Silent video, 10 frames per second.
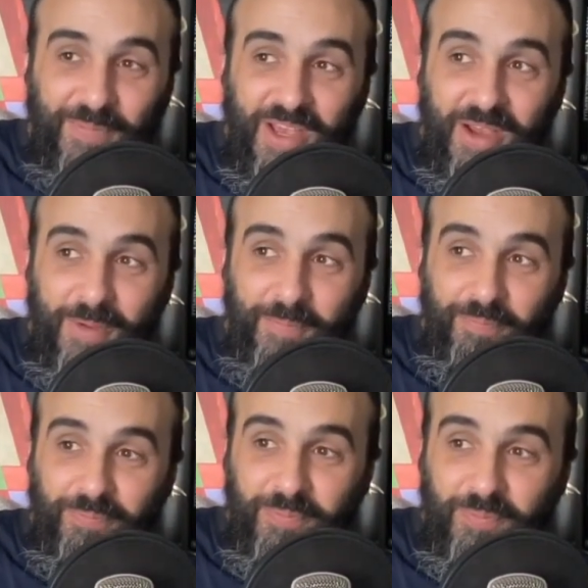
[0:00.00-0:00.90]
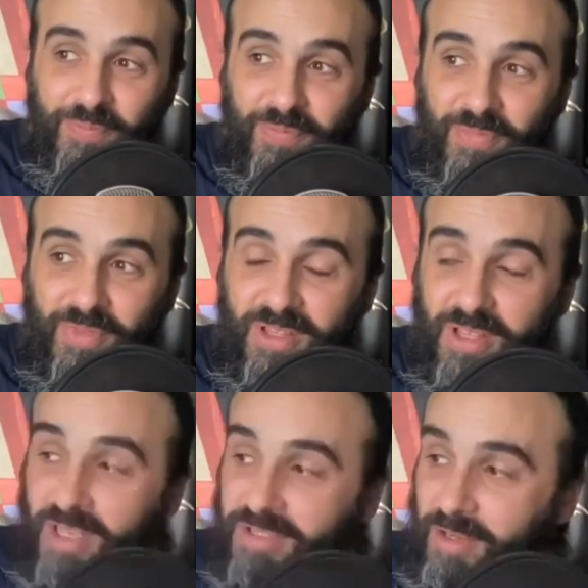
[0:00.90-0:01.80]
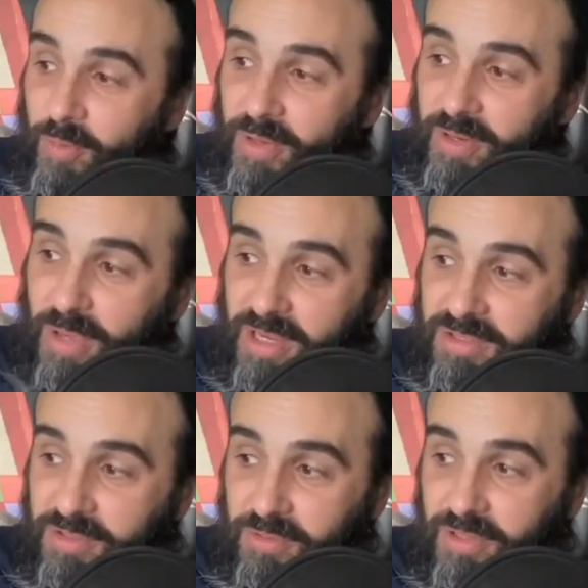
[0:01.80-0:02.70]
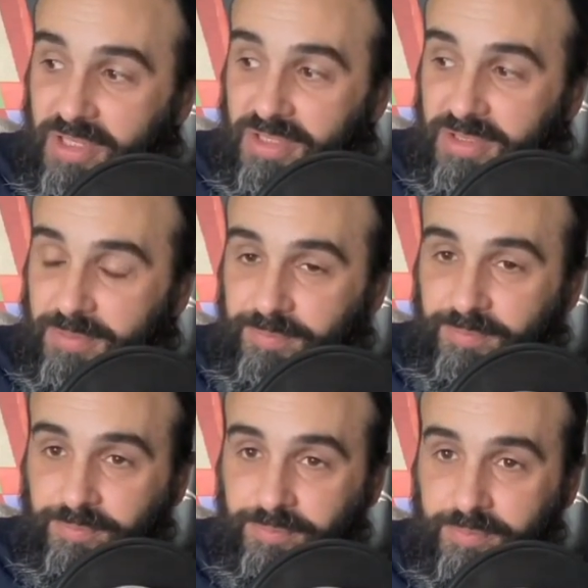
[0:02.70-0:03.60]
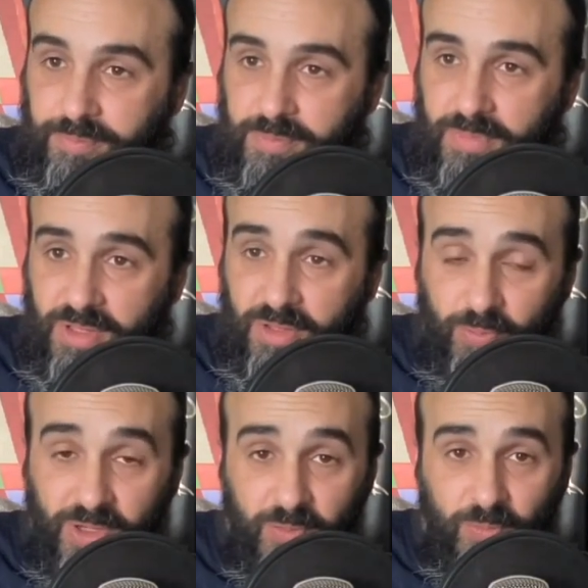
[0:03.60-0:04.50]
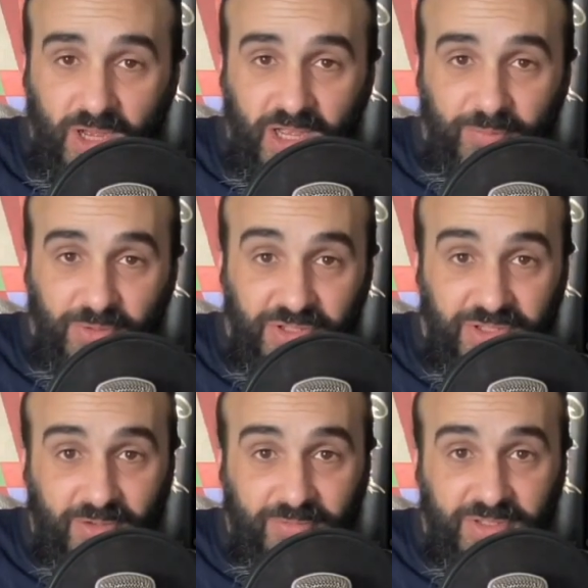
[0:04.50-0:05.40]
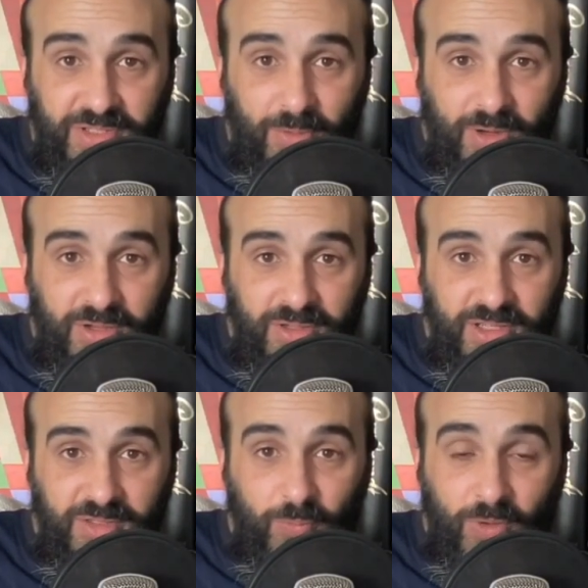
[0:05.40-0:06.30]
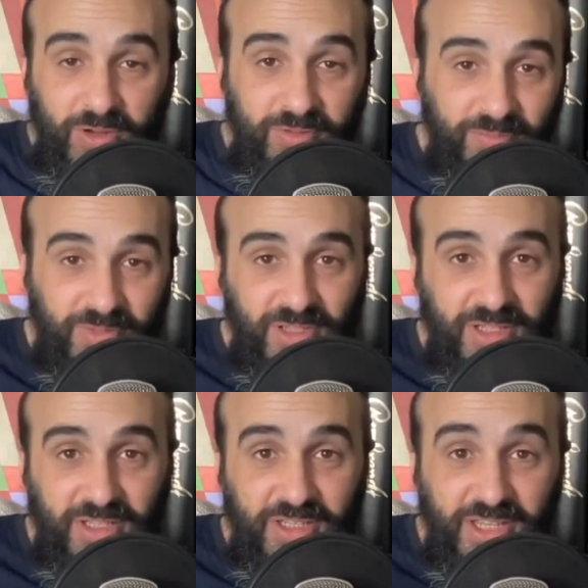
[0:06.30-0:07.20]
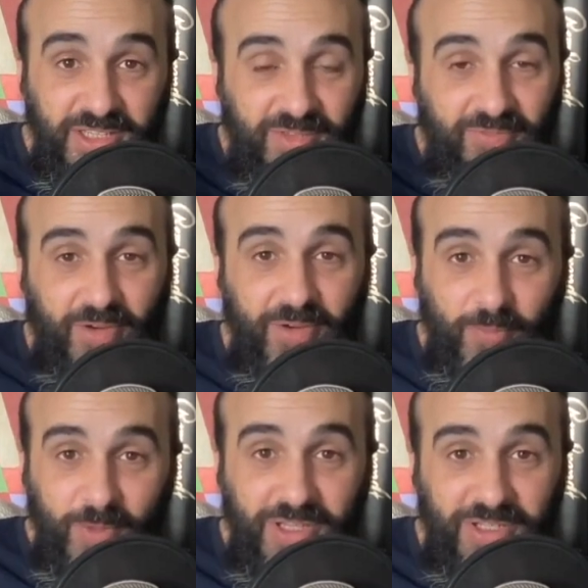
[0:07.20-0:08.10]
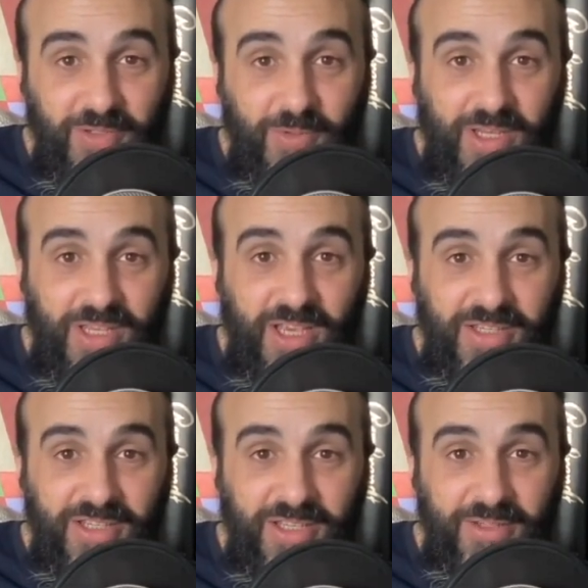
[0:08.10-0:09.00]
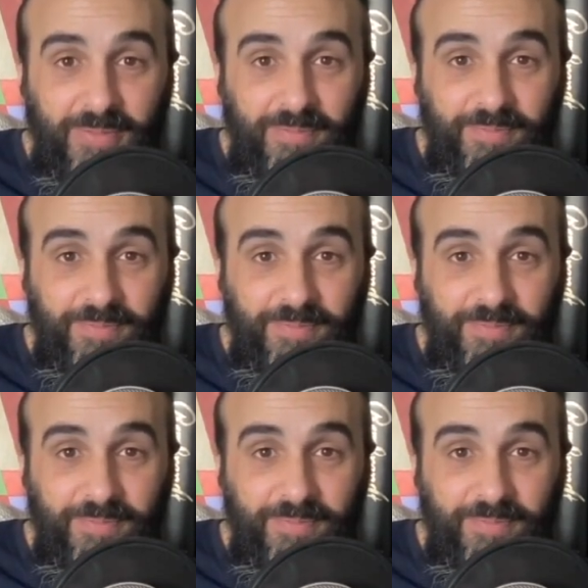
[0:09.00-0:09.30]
Um, yeah, so a bit of backstory is the reason why I've put this off for so long is one, it's a very weird and tricky idea.